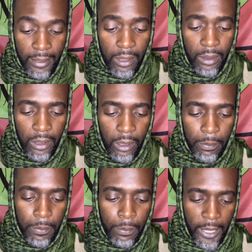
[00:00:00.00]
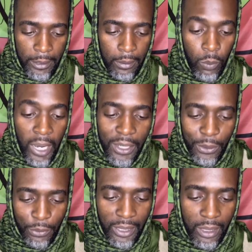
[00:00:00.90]
a deep breath while you
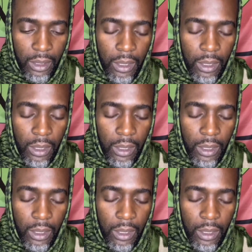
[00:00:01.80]
read